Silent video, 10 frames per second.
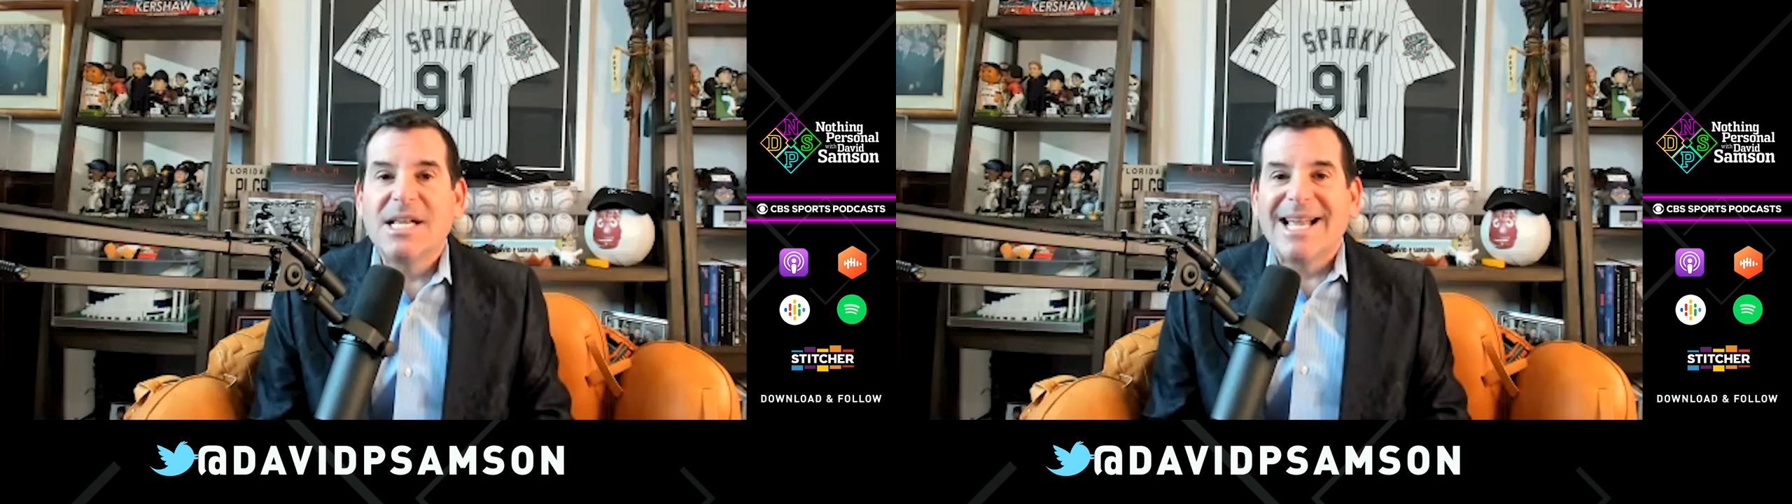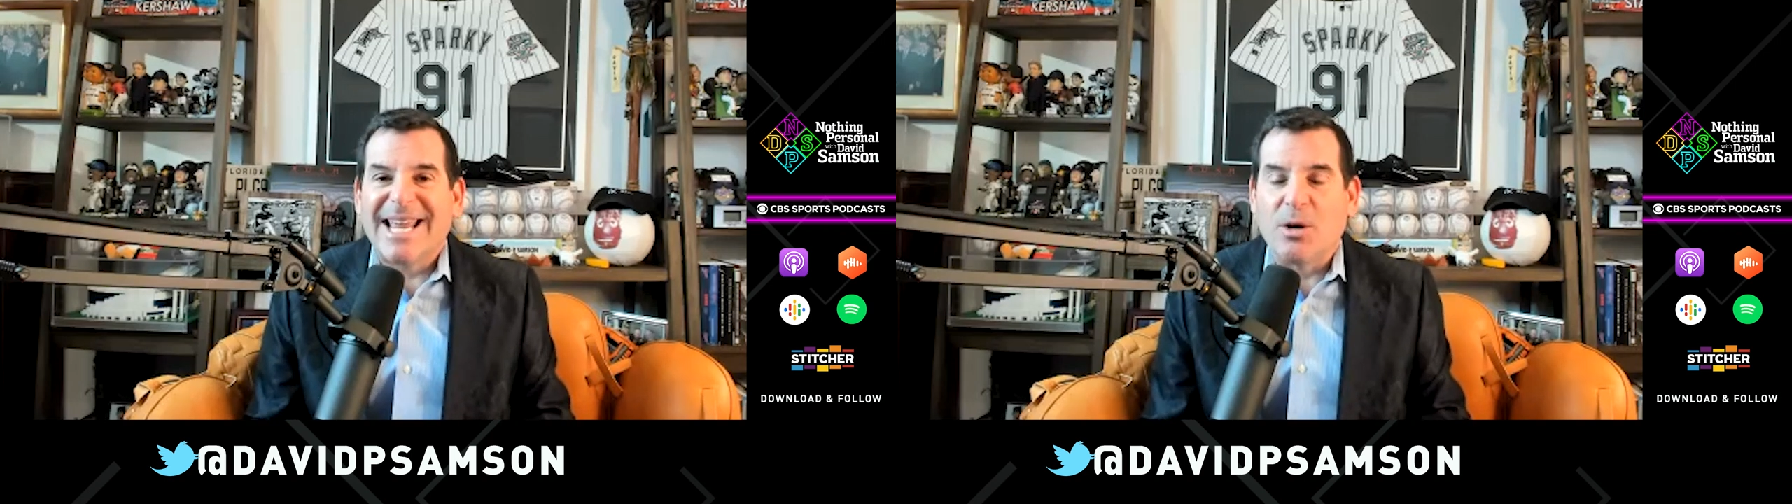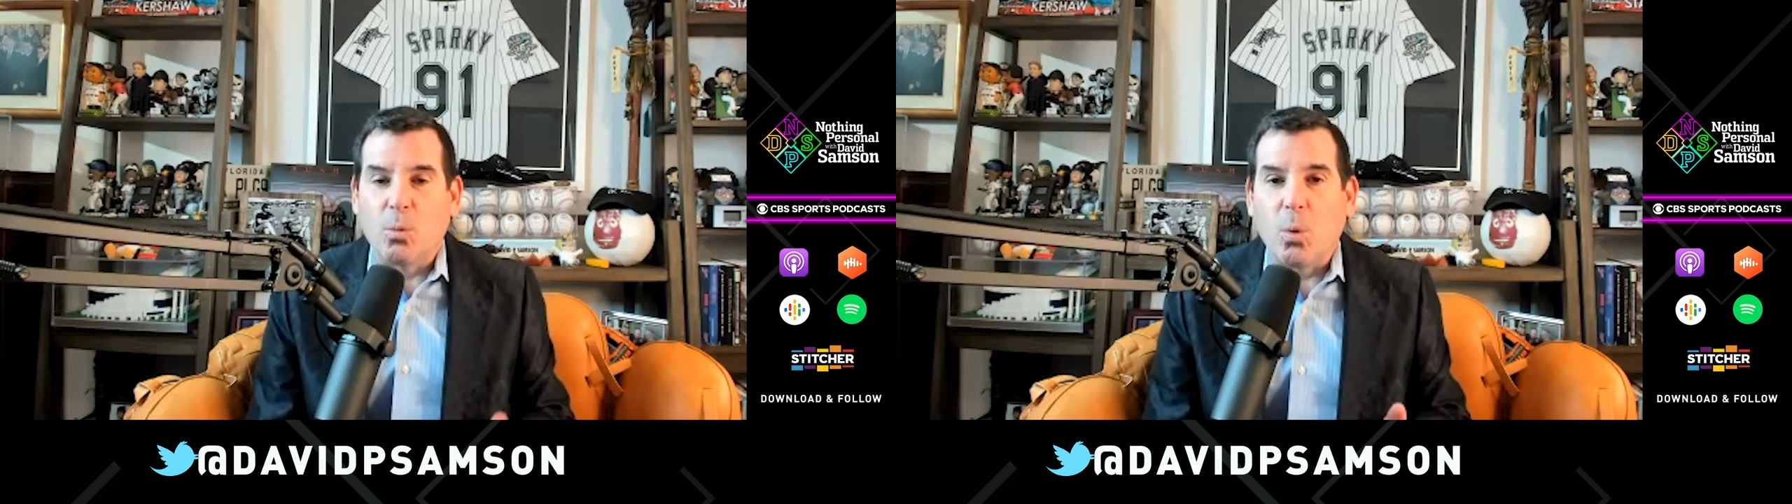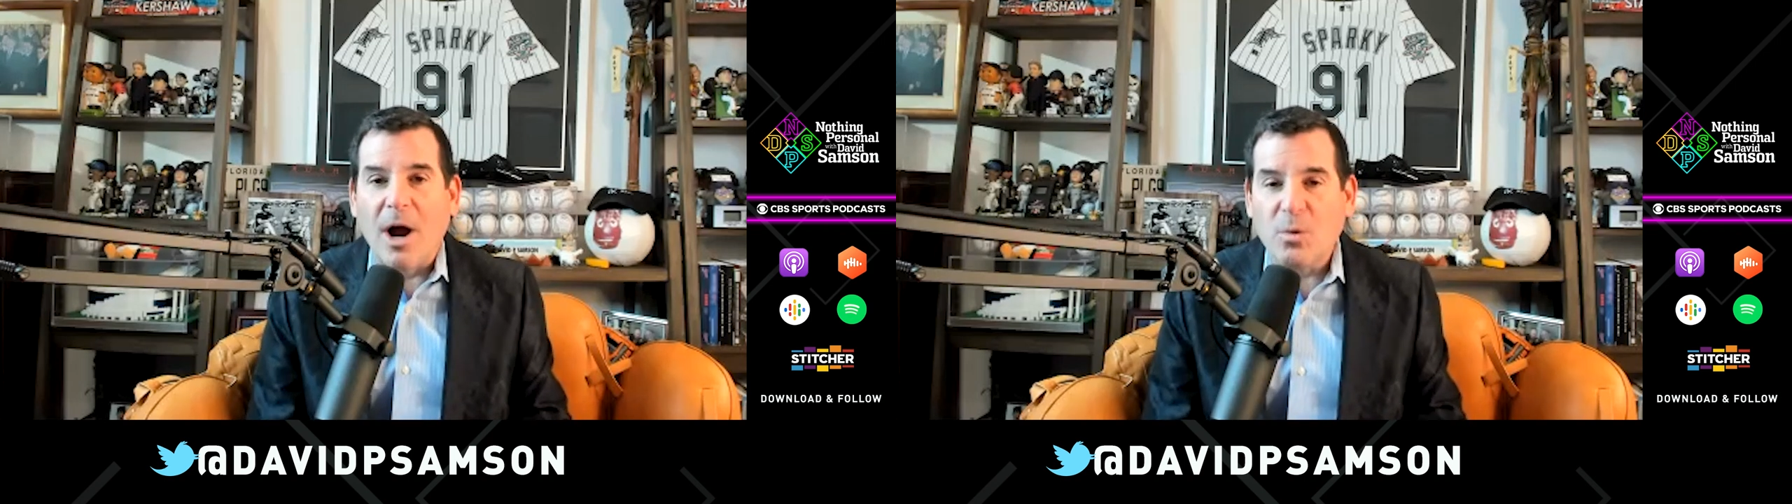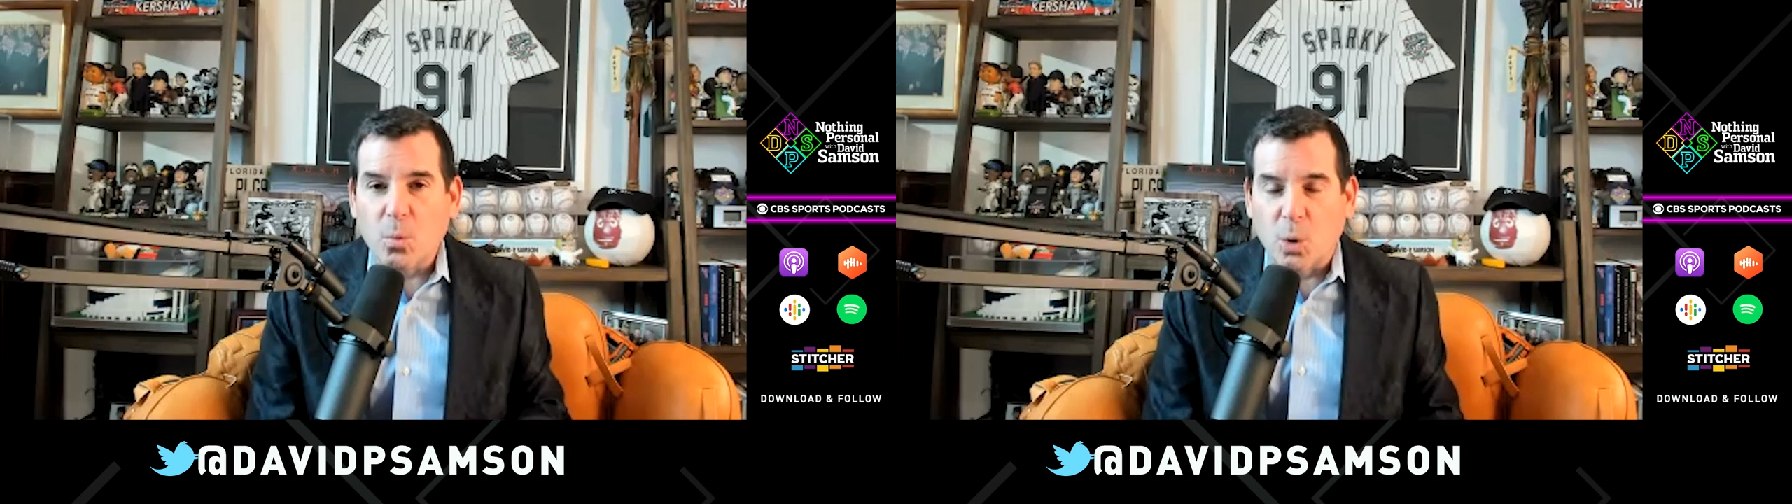In
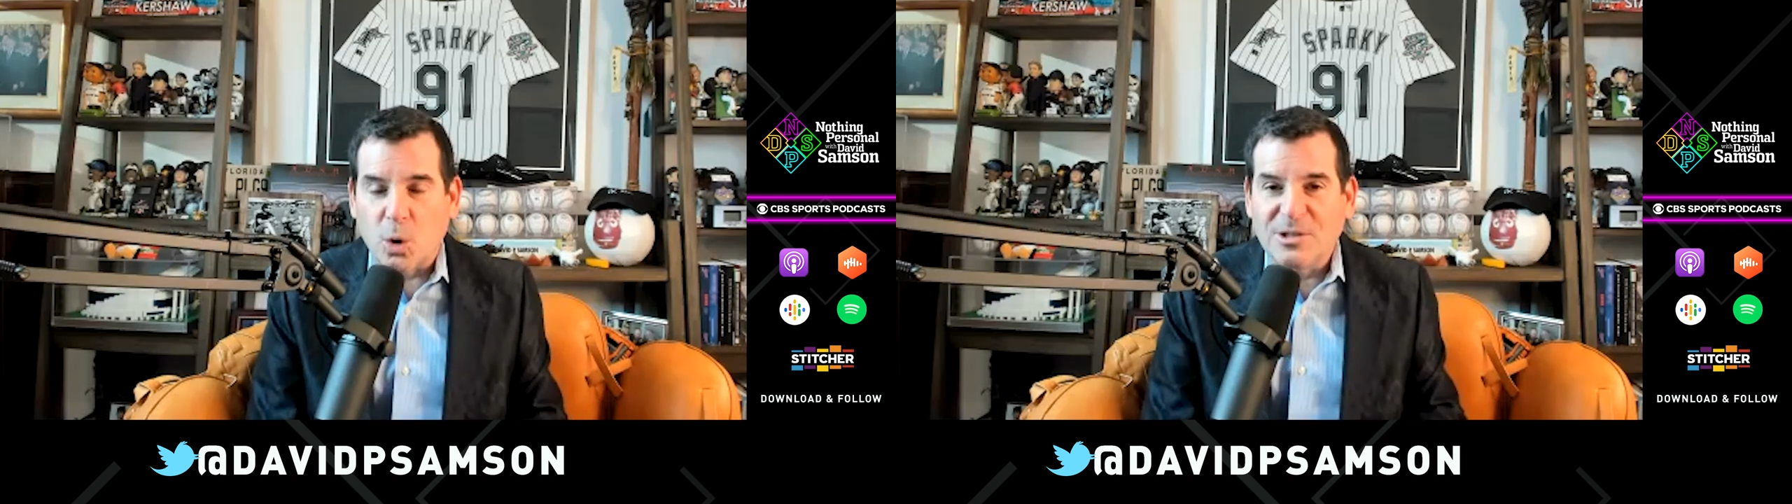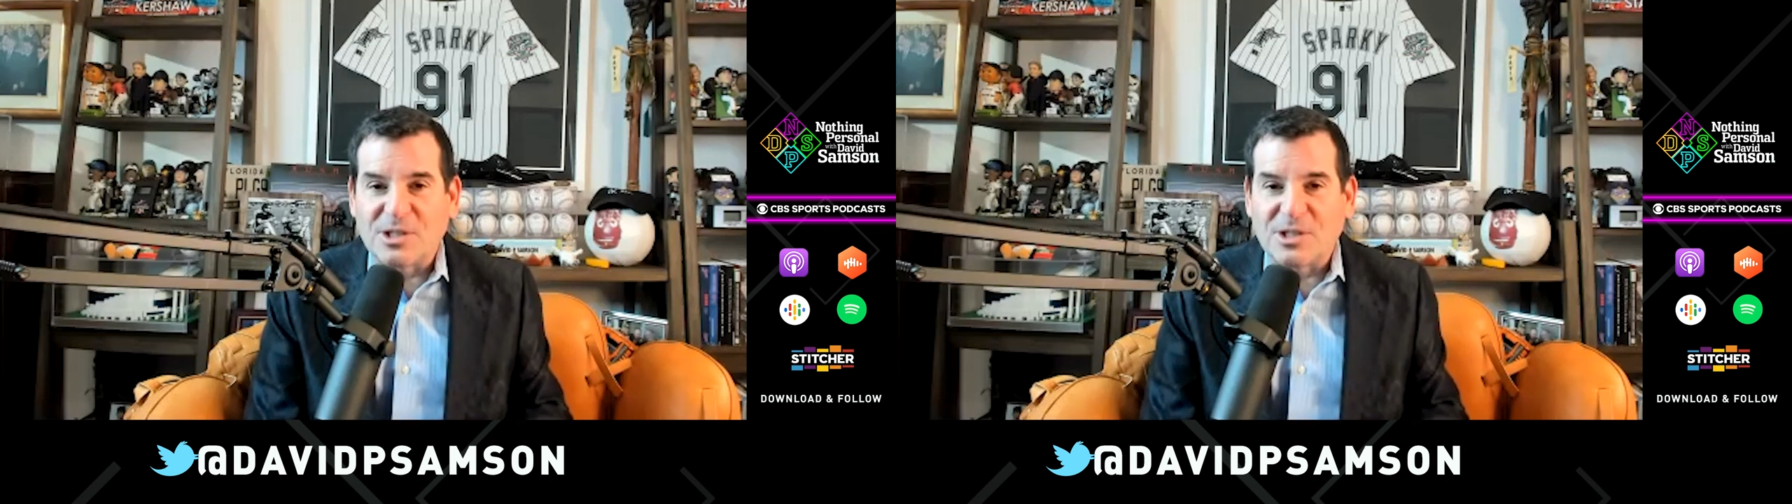what world